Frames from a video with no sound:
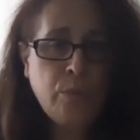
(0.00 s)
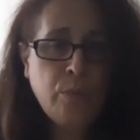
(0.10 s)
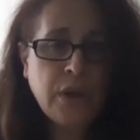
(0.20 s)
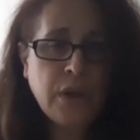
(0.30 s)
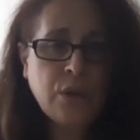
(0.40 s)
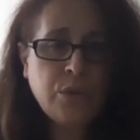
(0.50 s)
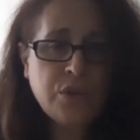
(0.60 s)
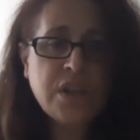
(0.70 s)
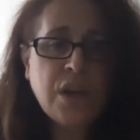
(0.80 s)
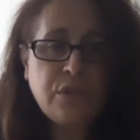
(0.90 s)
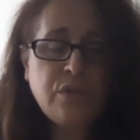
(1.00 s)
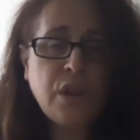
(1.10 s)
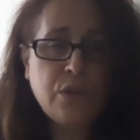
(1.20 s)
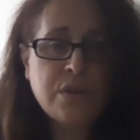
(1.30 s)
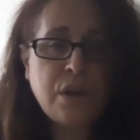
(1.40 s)
but I think we just have to
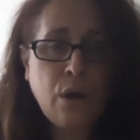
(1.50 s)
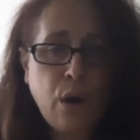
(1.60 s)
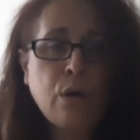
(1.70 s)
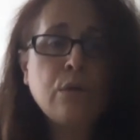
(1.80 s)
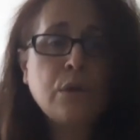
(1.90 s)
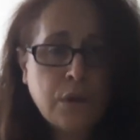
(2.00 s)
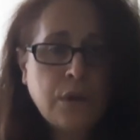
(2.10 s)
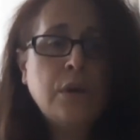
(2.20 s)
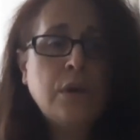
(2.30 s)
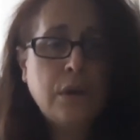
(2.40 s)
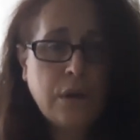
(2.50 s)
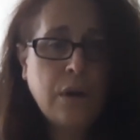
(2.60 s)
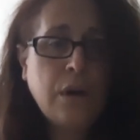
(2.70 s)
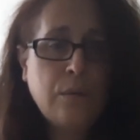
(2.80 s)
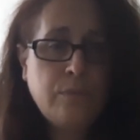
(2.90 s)
find those that are.
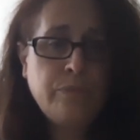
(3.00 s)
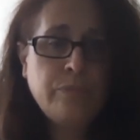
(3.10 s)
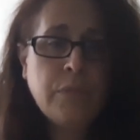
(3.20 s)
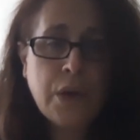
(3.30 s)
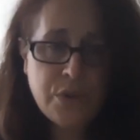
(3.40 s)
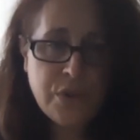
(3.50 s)
Hard